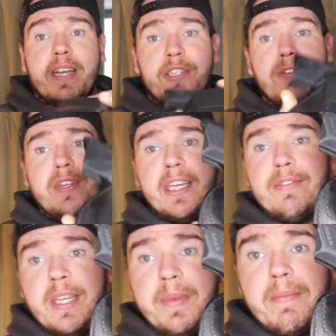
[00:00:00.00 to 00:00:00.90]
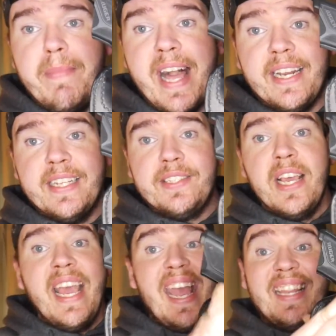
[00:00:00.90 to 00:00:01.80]
by two neodymium magnets,
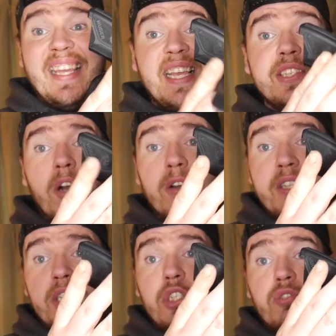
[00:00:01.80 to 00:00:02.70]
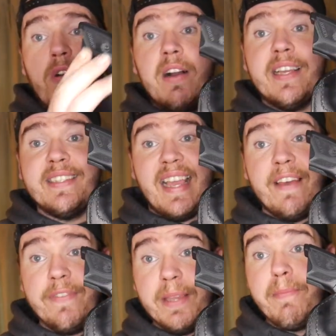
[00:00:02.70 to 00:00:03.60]
and these are the strongest
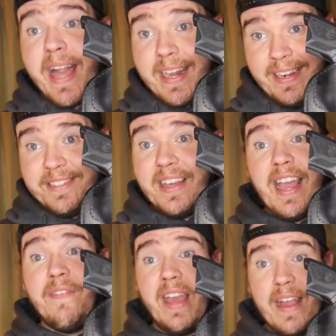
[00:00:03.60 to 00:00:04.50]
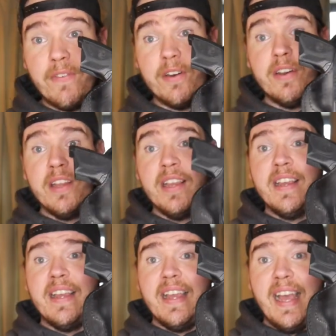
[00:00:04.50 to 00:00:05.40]
effing magnets I have ever
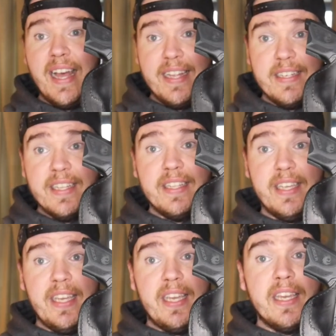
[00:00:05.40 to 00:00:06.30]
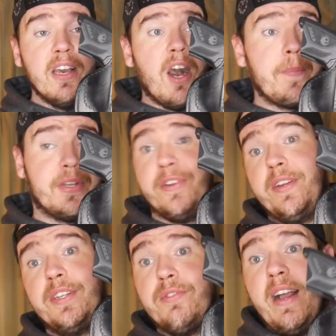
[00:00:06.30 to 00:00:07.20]
had the opportunity
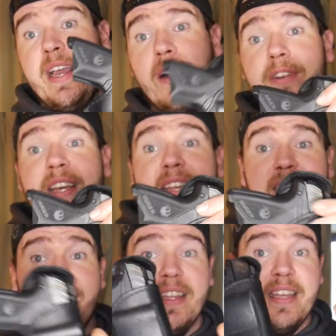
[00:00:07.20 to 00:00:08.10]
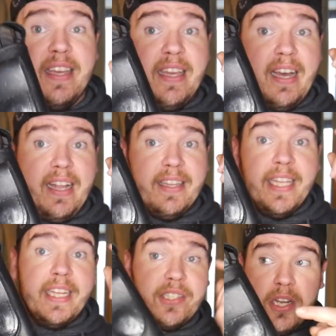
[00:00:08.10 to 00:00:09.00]
to try out.
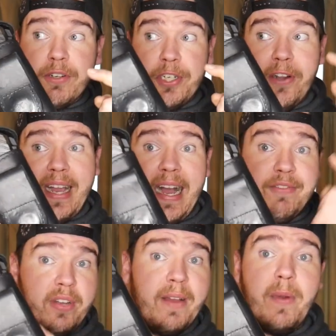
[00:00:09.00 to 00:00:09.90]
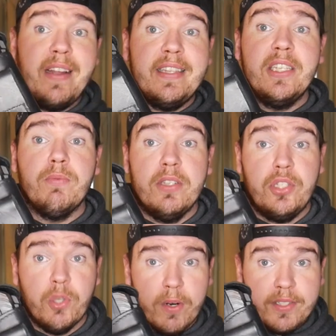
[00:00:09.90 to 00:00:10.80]
There's no joke, I've tried wearing these with
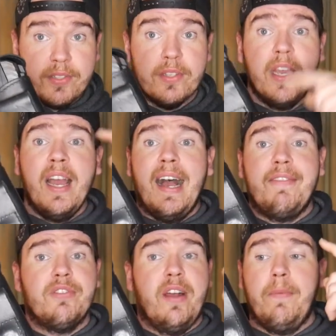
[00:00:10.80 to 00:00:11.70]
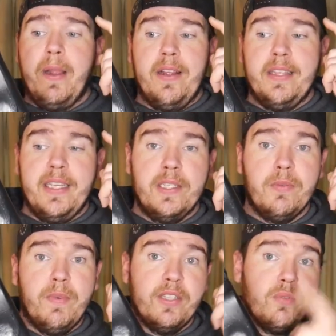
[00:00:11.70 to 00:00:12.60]
shorts, I've tried wearing these
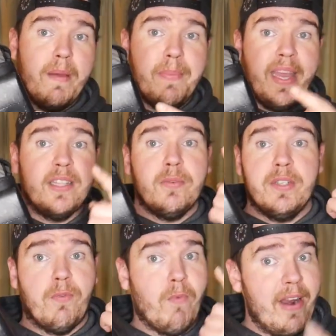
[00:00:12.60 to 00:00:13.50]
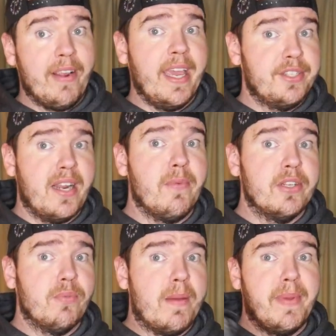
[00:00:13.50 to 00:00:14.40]
with sweatpants, it's a rare occasion I wear
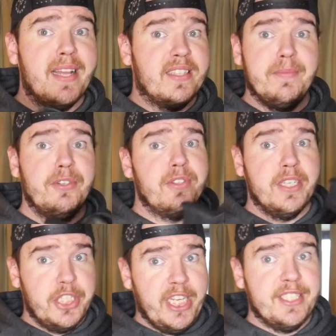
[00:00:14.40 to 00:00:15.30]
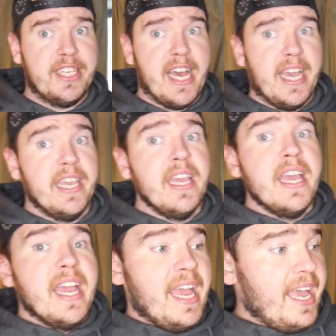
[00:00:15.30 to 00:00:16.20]
sweatpants, I'm usually a jeans guy,
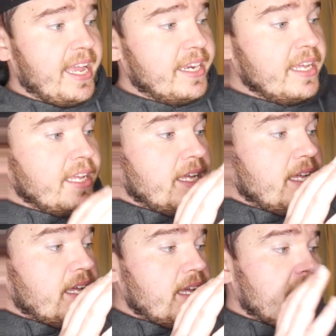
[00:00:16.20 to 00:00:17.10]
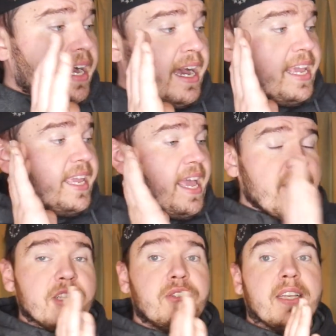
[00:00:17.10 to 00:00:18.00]
and I
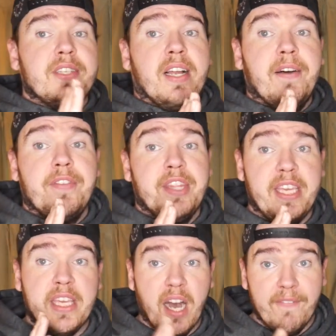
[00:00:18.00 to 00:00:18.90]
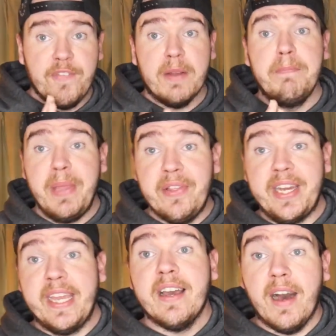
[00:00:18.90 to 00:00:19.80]
cannot stress enough the
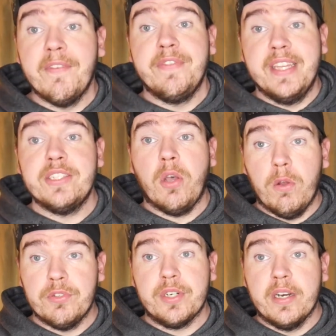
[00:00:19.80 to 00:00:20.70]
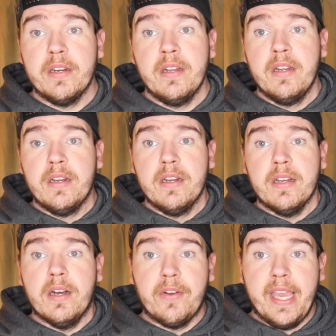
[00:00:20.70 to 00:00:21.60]
comfortability of this holster,
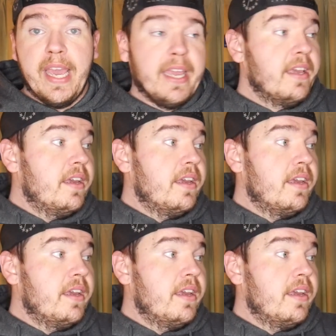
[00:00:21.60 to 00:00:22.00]
okay?